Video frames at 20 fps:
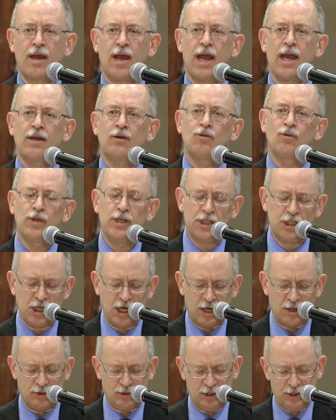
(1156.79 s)
and reach
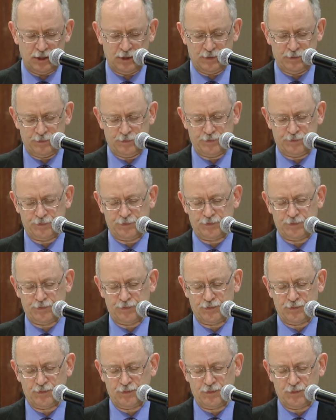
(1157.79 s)
out,
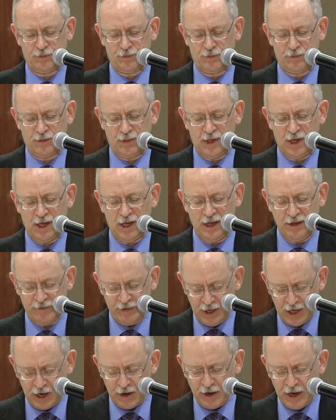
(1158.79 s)

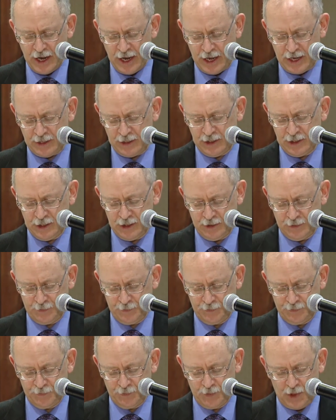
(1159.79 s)
giving our hands
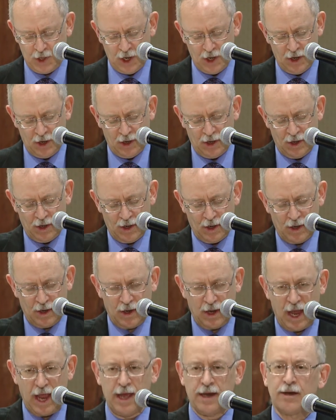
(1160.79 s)

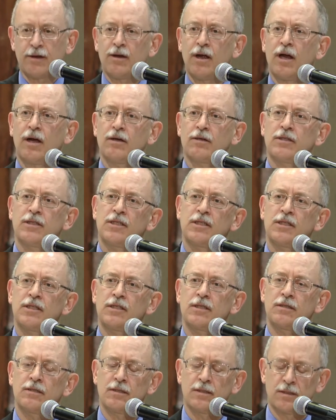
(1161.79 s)
and our hearts
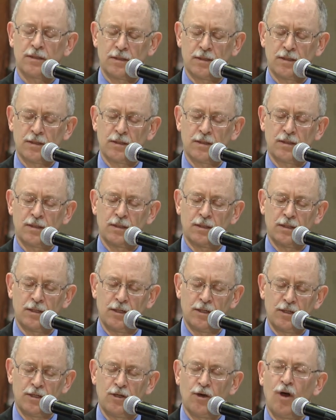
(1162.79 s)

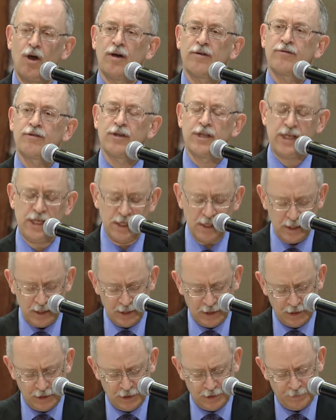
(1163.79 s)
to offer
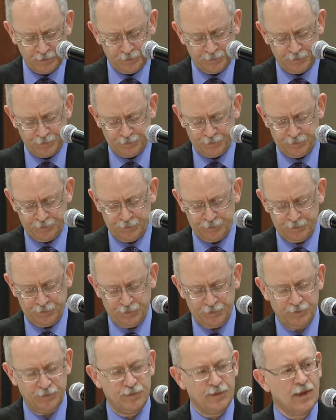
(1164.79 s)
healing
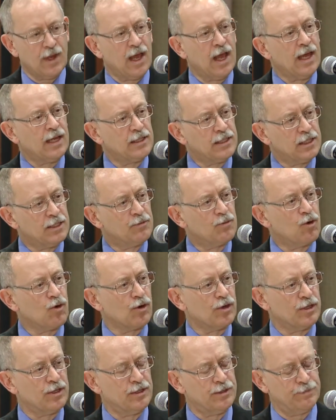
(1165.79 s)
and
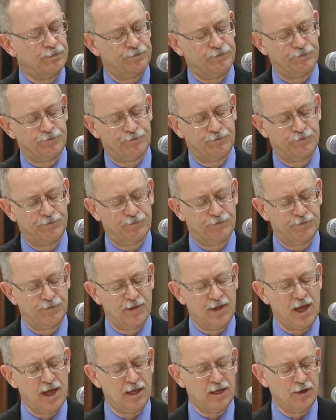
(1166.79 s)
support.
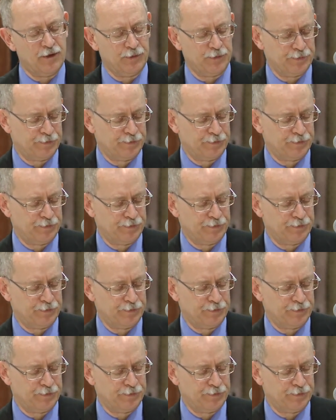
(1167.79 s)
Thank you.